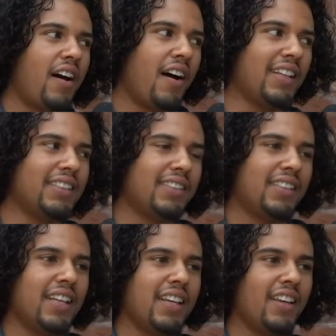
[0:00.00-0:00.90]
I
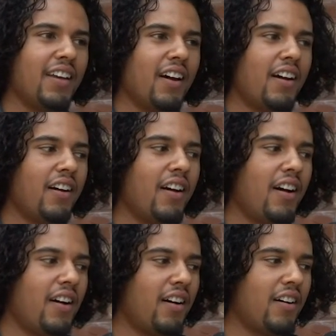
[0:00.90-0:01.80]
see
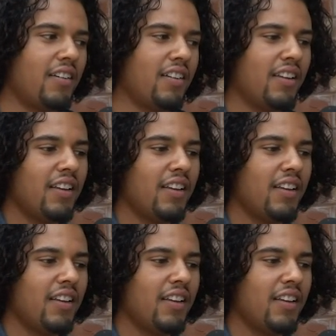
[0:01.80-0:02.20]
are